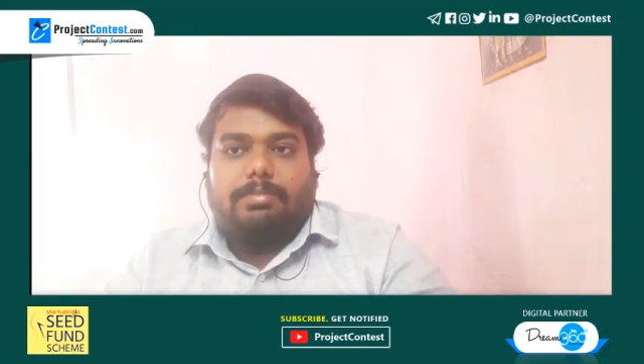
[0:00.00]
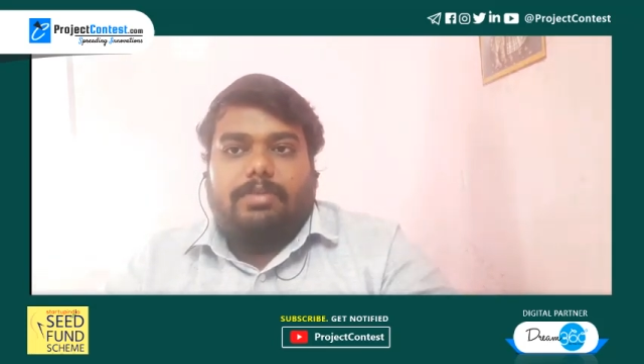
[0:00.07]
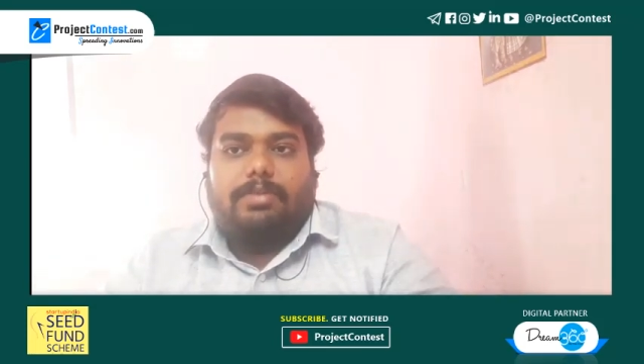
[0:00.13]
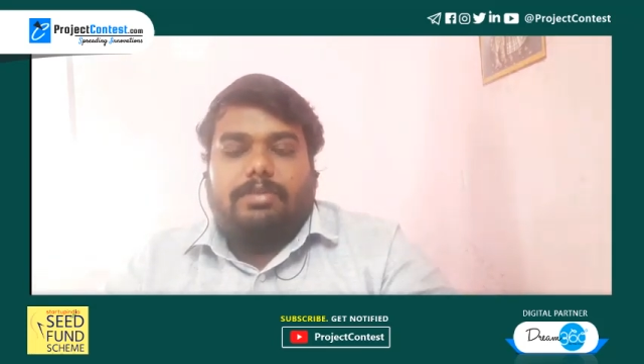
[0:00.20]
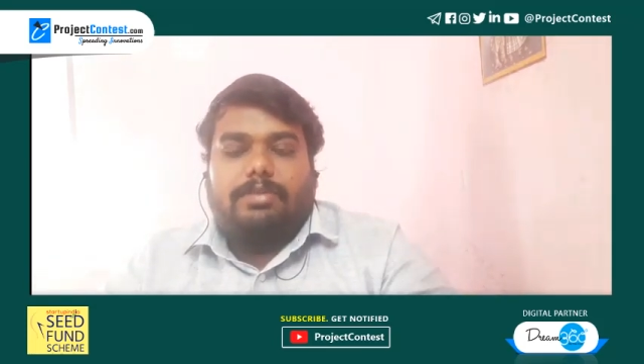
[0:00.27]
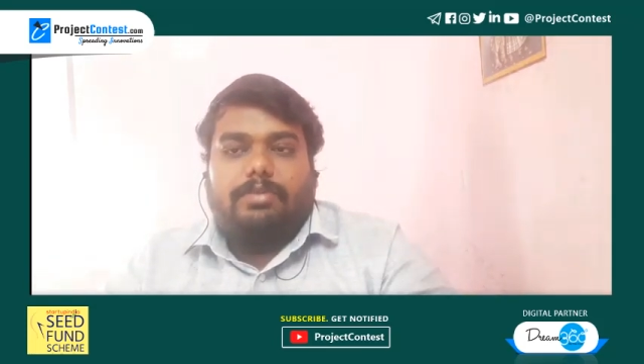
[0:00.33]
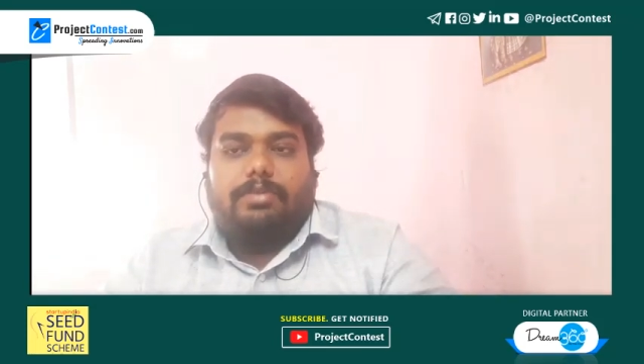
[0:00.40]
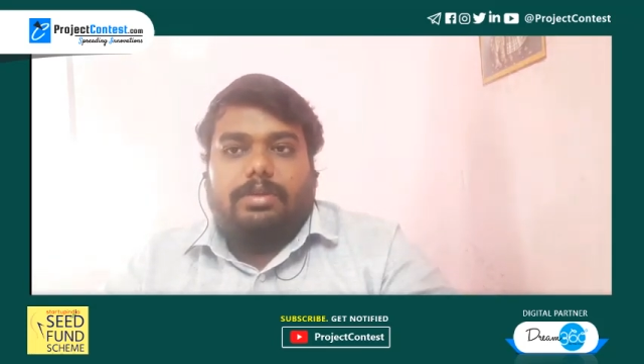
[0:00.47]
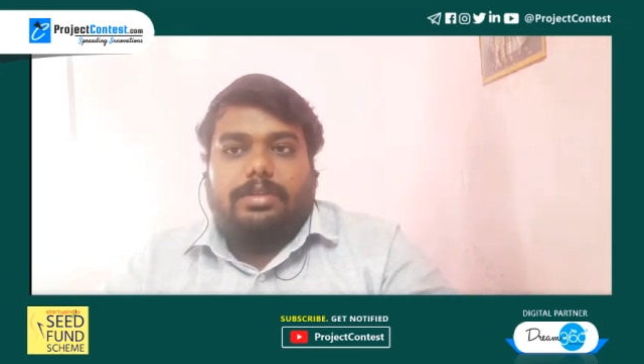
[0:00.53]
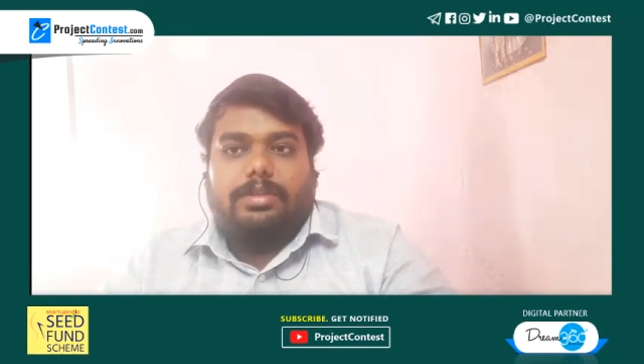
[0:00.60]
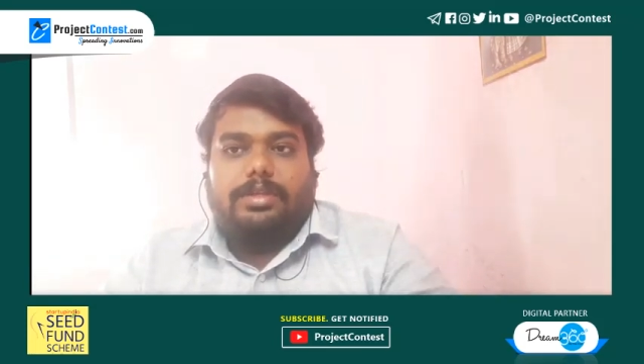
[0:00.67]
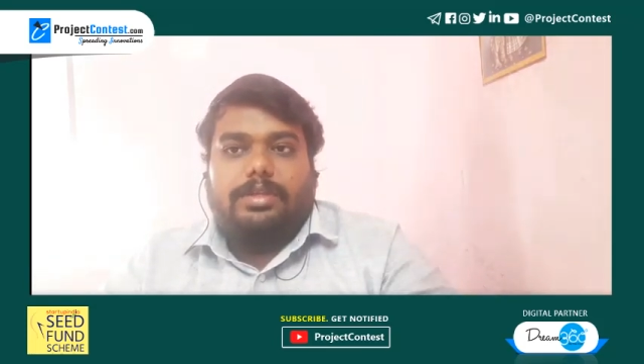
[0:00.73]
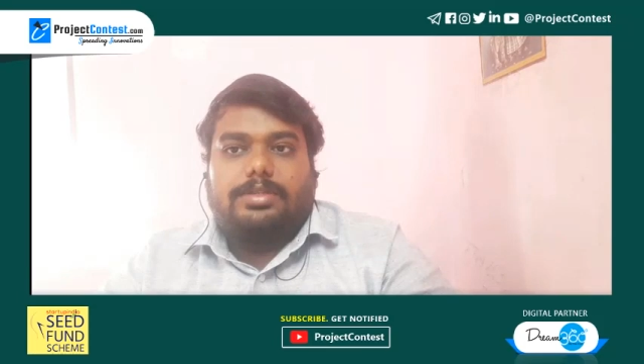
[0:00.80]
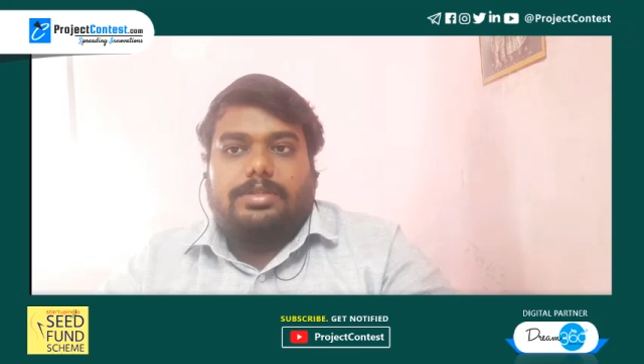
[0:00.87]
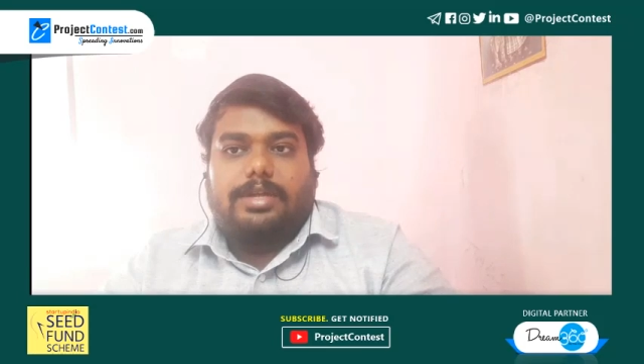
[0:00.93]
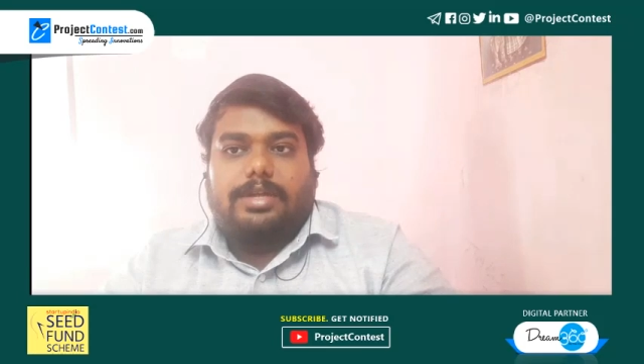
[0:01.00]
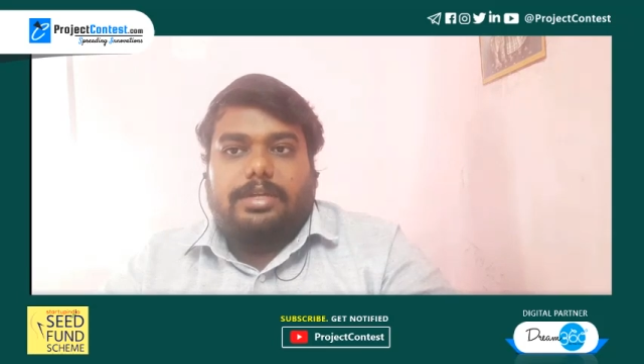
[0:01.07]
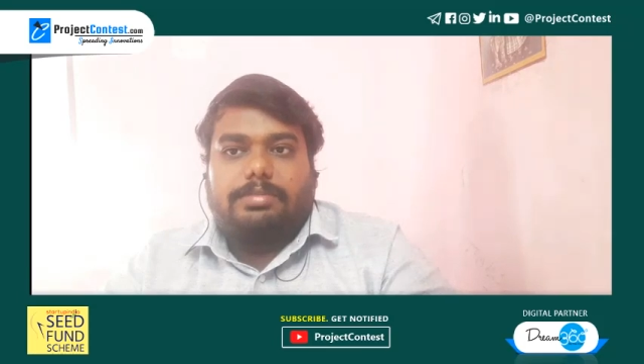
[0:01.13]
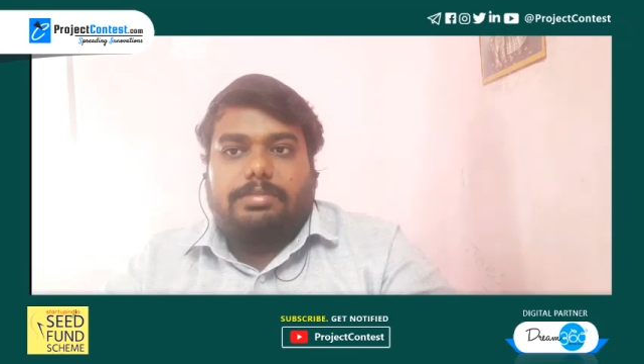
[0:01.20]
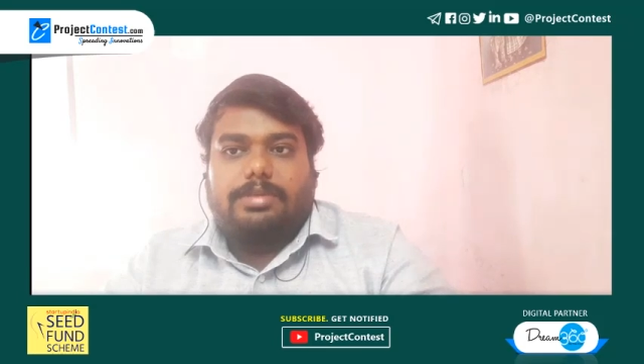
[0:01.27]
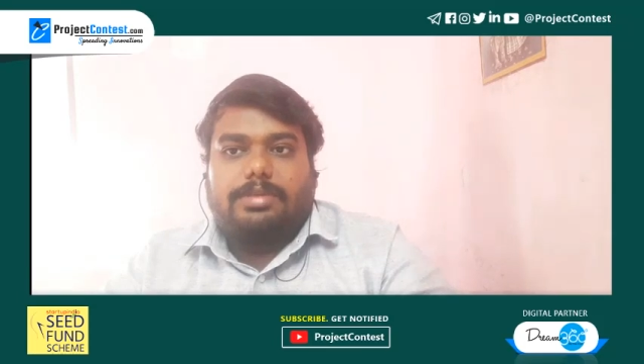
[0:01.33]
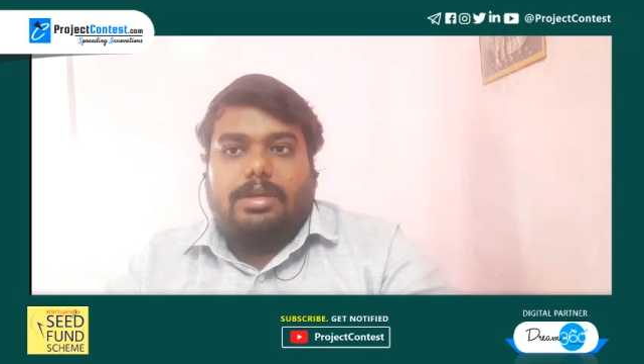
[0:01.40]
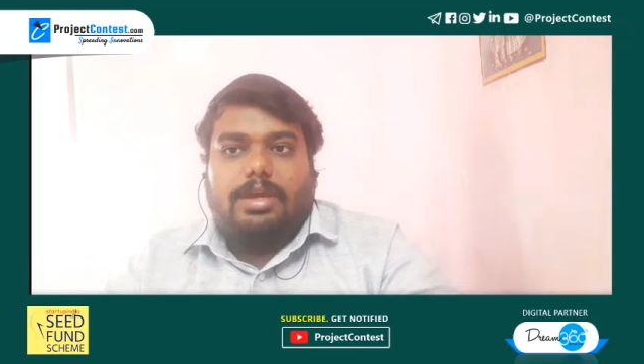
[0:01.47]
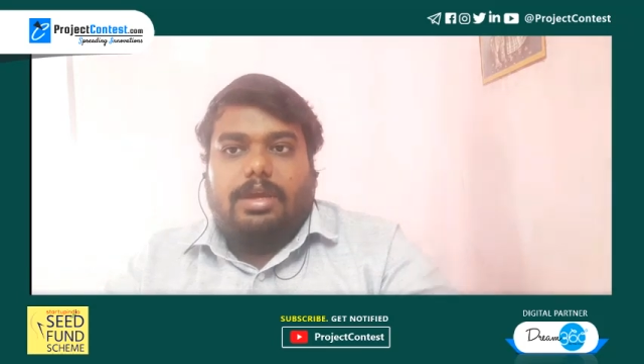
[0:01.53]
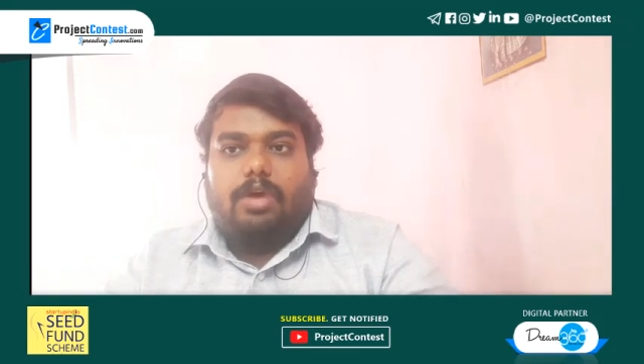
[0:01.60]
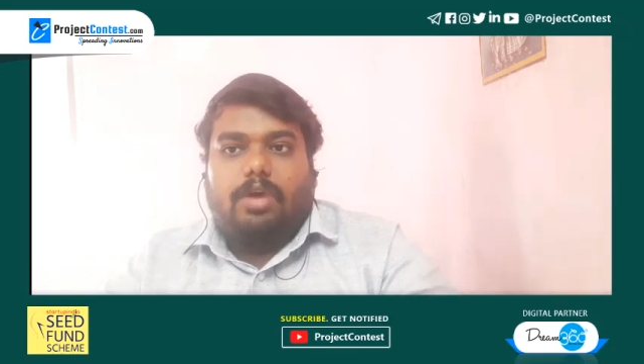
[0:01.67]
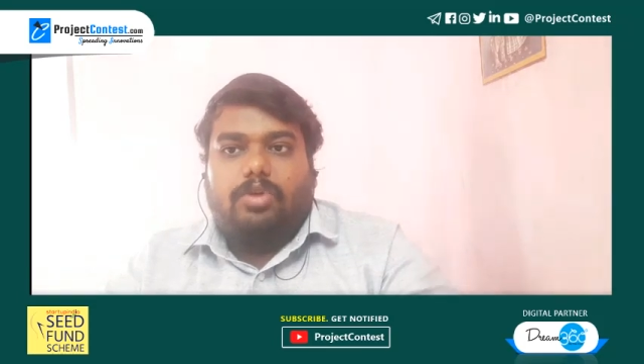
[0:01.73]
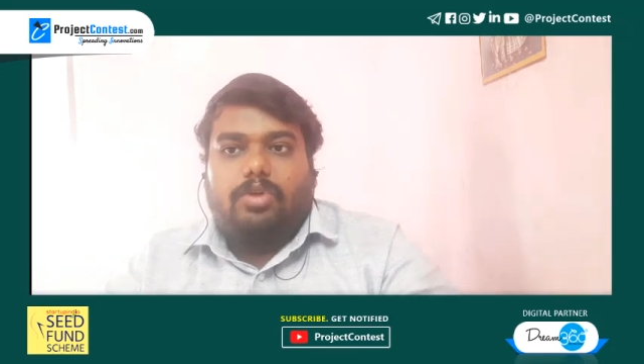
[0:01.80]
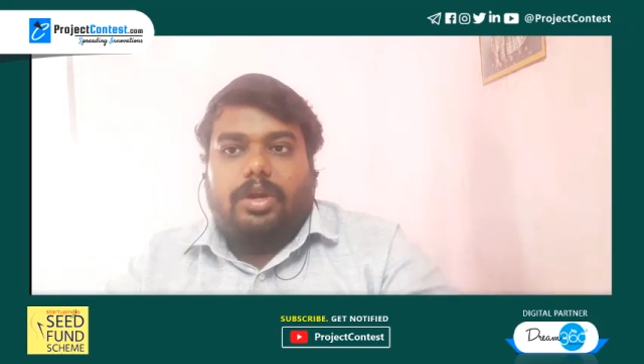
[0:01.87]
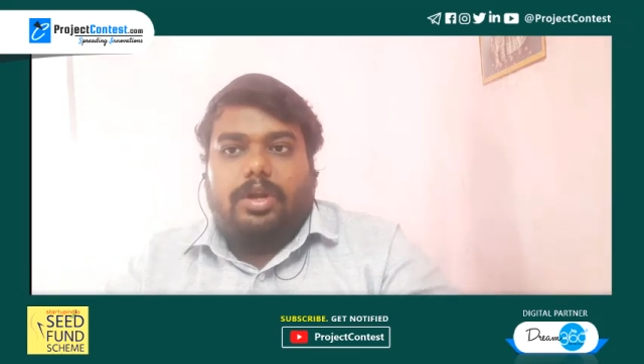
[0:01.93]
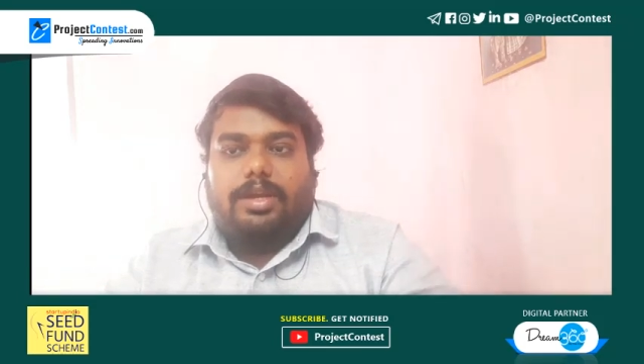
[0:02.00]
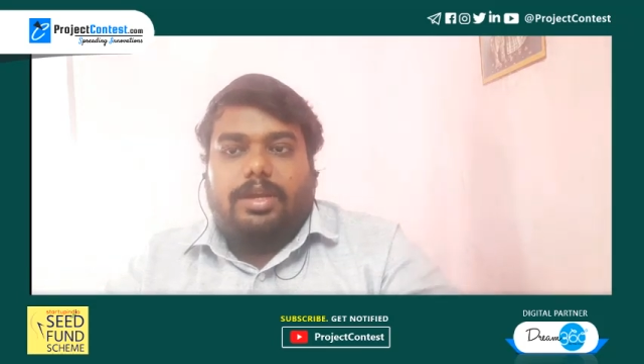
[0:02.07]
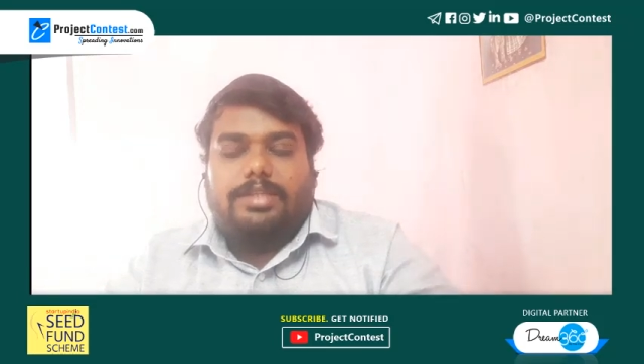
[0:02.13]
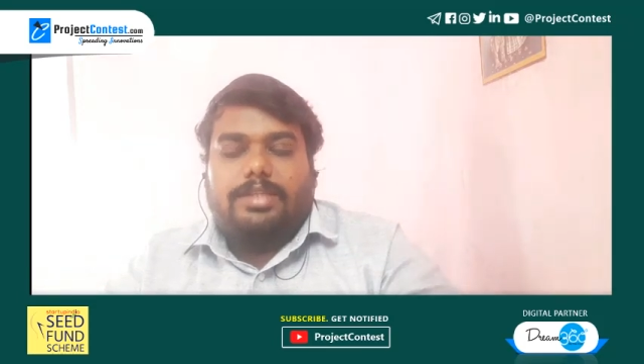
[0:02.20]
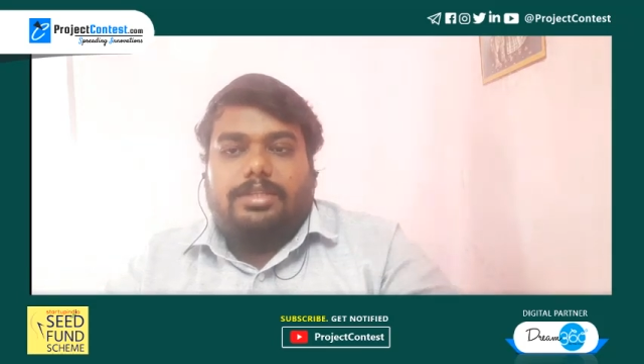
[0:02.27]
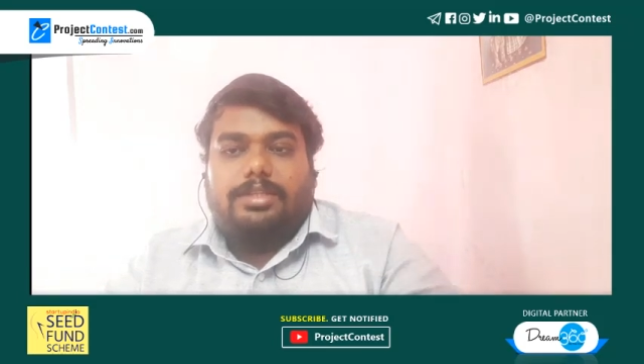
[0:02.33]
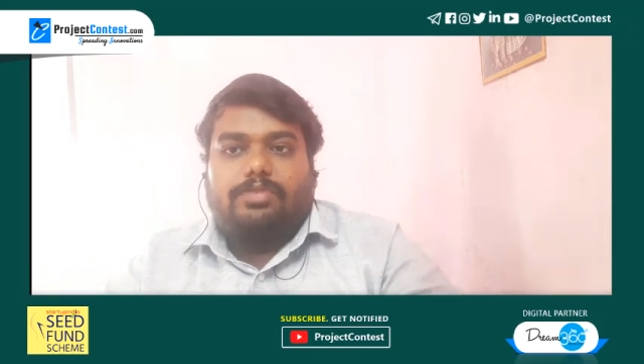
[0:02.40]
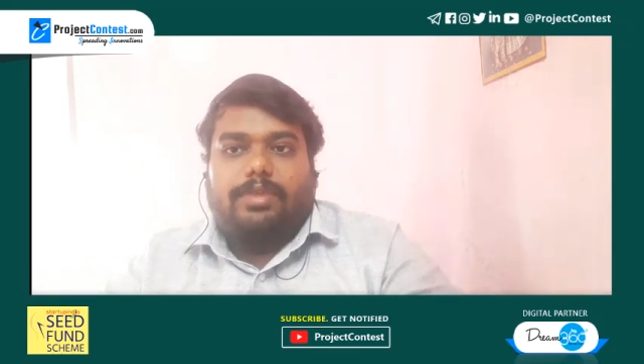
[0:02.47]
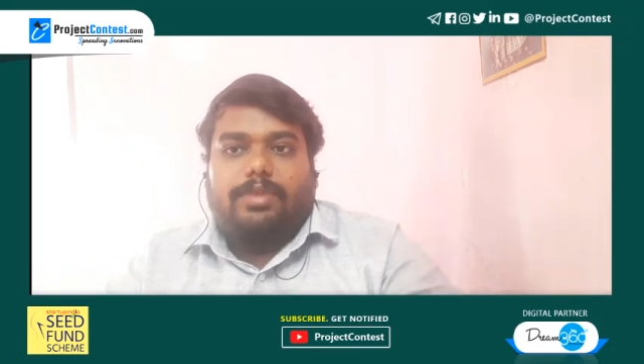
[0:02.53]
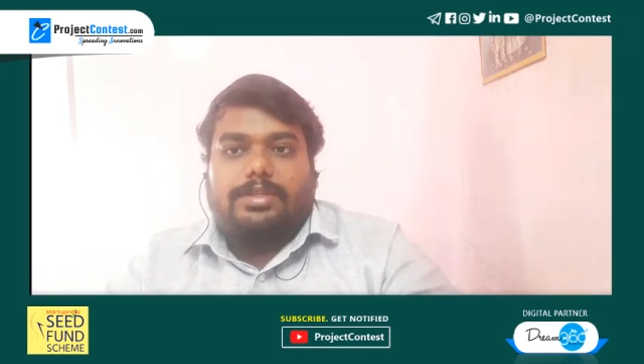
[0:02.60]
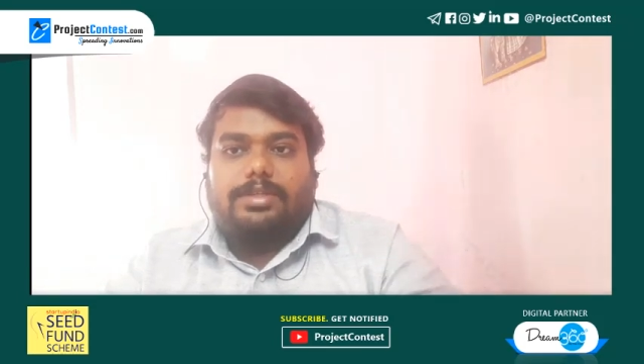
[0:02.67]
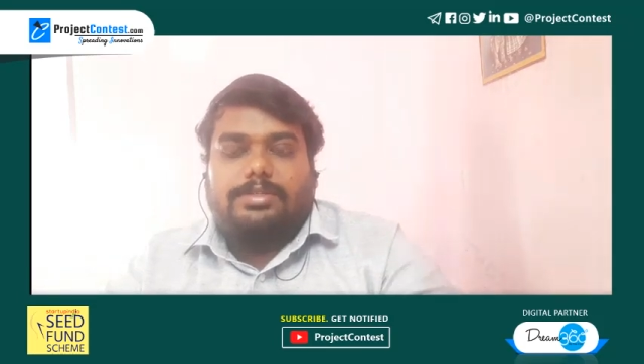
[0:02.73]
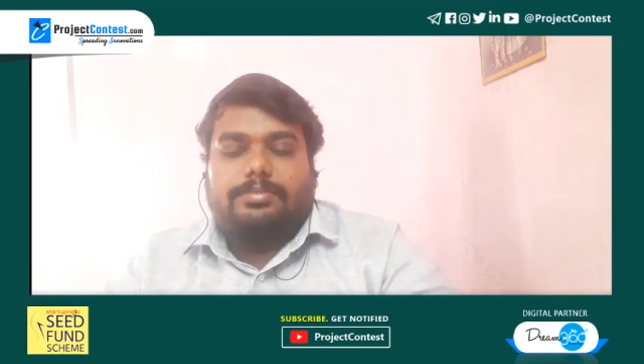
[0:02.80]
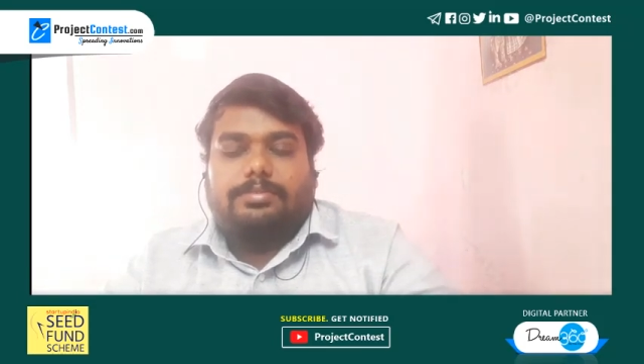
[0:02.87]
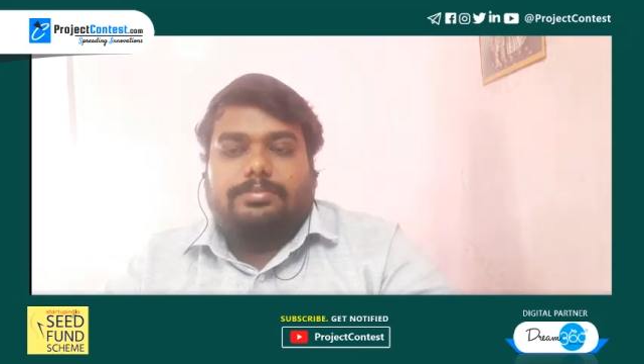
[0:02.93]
fund for the startups. How to yes. utilize these funds?